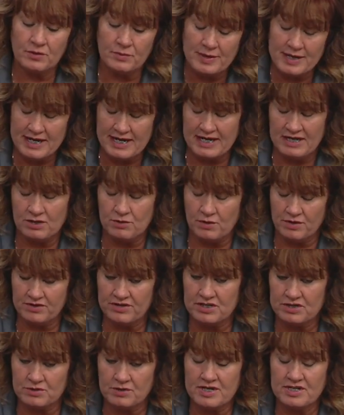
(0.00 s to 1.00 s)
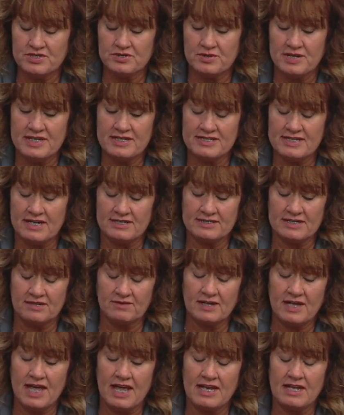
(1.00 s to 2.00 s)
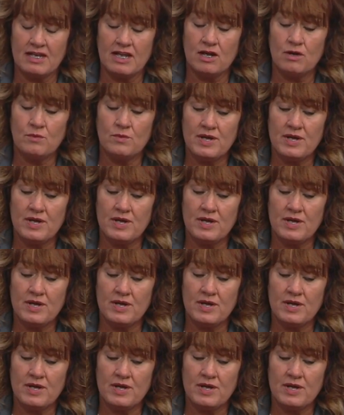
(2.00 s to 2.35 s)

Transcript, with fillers: 3 North Detroit Street in downtown Kenton.